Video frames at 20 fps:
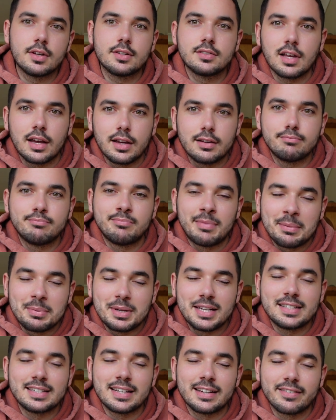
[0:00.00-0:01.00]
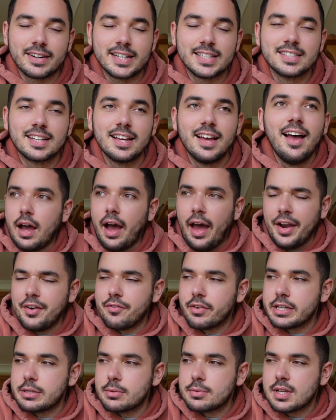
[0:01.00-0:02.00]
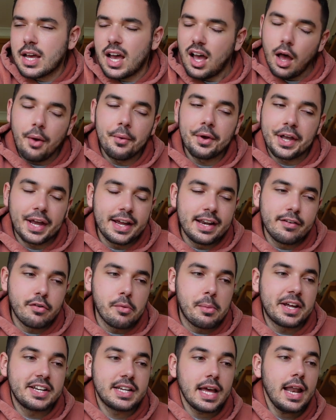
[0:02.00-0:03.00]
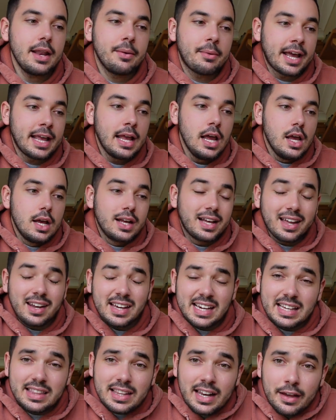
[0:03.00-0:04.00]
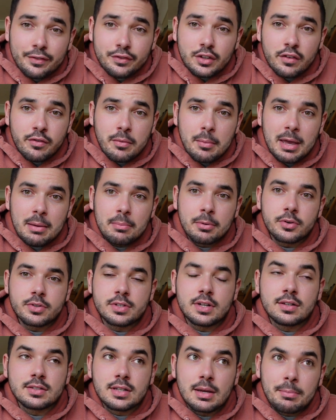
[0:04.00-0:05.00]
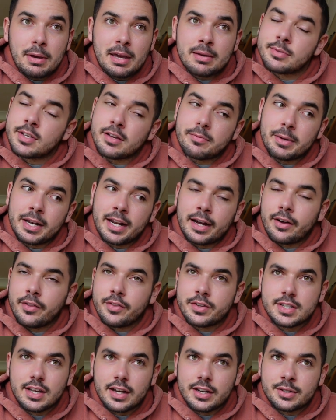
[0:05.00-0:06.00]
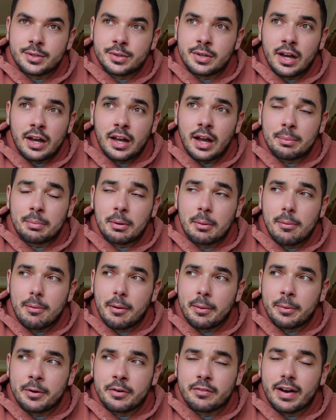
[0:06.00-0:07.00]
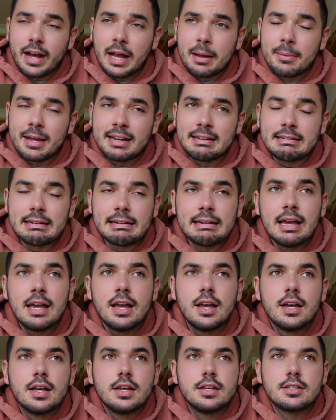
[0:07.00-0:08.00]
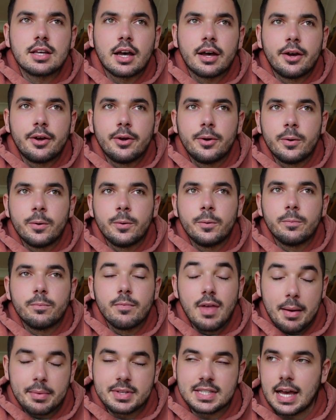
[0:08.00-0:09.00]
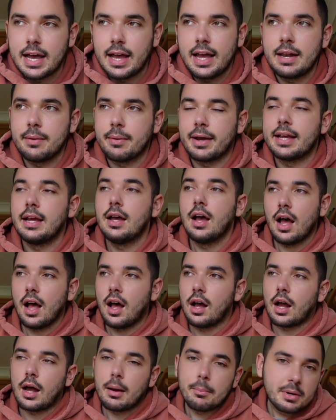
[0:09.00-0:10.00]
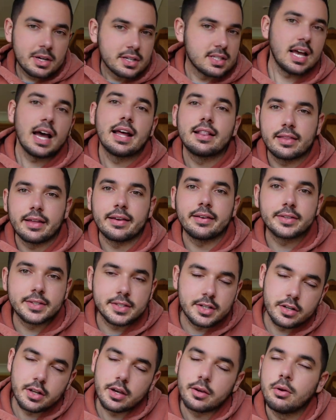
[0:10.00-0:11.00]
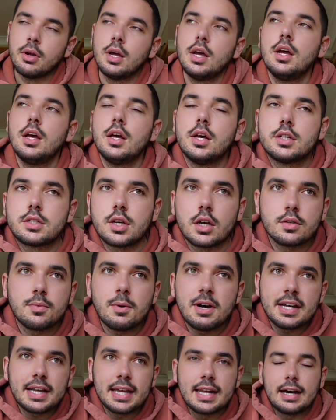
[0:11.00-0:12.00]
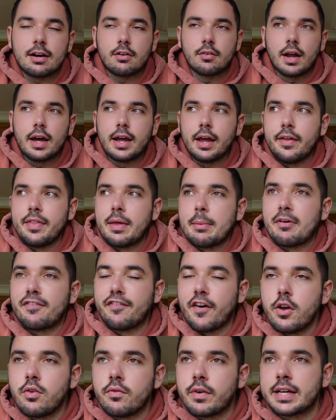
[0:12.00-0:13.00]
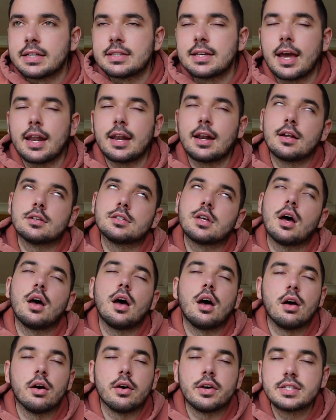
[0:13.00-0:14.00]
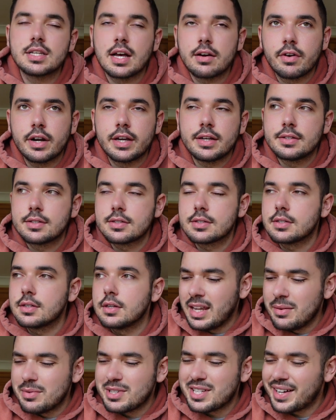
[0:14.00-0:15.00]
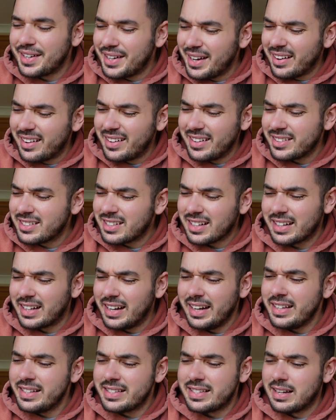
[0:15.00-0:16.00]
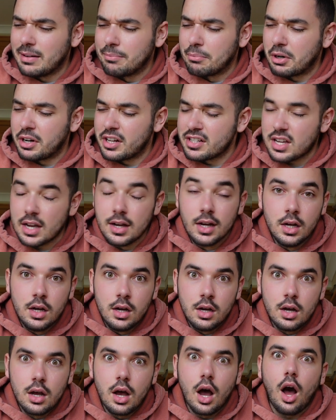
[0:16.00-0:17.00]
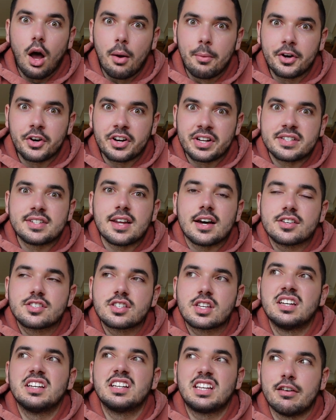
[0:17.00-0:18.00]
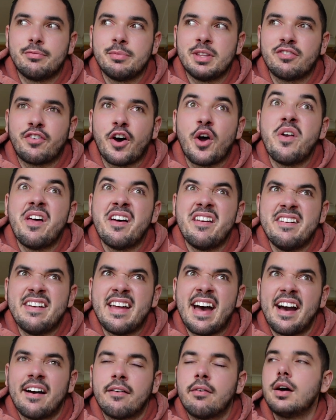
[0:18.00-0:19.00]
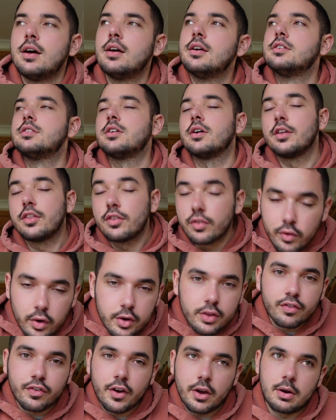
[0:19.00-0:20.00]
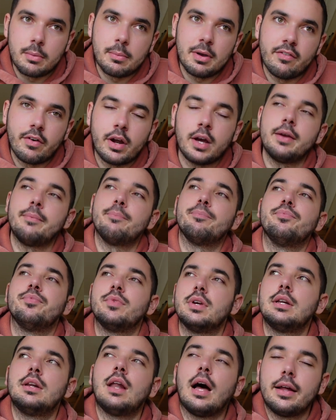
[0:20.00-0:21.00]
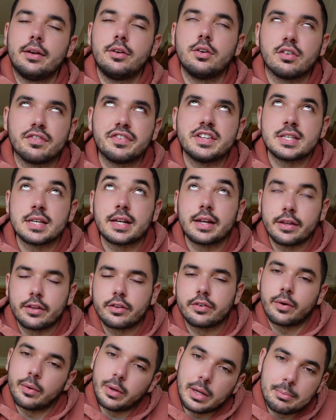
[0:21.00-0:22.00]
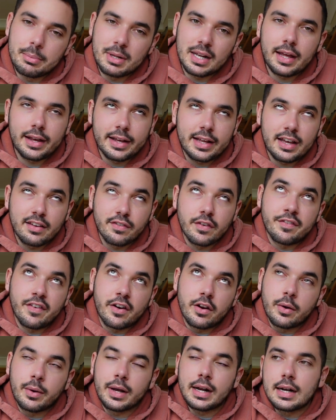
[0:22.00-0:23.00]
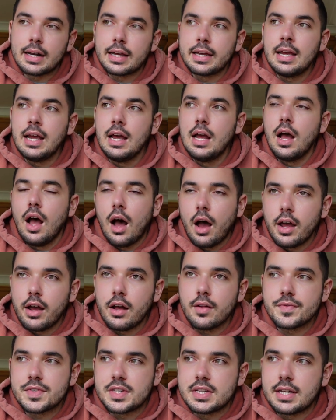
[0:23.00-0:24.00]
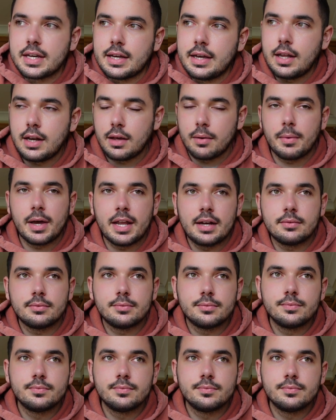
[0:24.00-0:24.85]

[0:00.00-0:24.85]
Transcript: It's like, my PT, Reese. And Reese was like, oh, okay, never mind. Anyway, can I eat the leftover meatballs? And I was like, babes, they've been out on the side all night. I probably wouldn't recommend it. So that was that. Anyway, I hung up because I had things to do. So I was working out, right? And then my phone rings again. And I was like, oh, is that Reese? And he was like, no, it looks like a Leeds number. And I was like, oh my God, it's Dusk. Give me the phone now. So he threw the phone at me, right? Like, not physically threw it, but like gave it very quickly. I answered it and it went,